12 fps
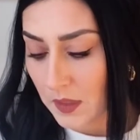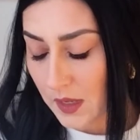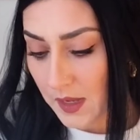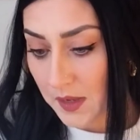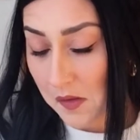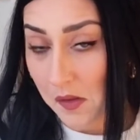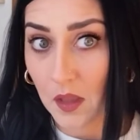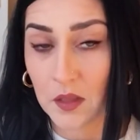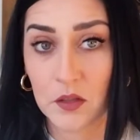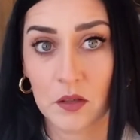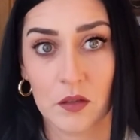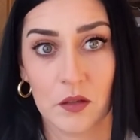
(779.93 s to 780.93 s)
Okay,
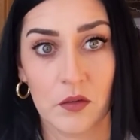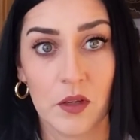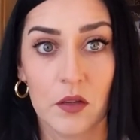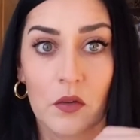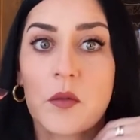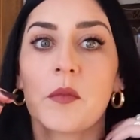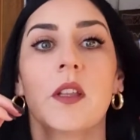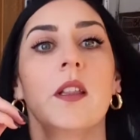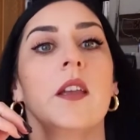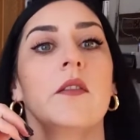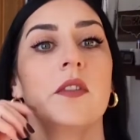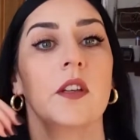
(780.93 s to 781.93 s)
and you can normally
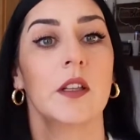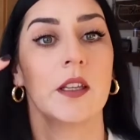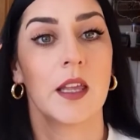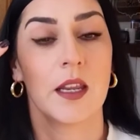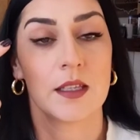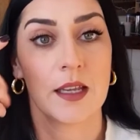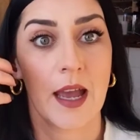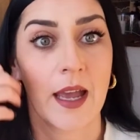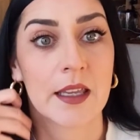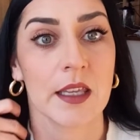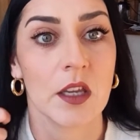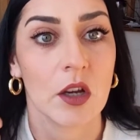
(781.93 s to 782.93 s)
like feel it getting
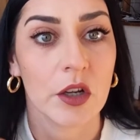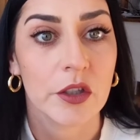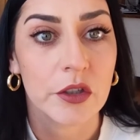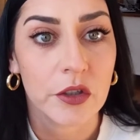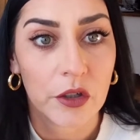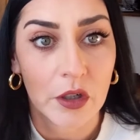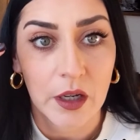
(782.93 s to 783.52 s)
tacky on your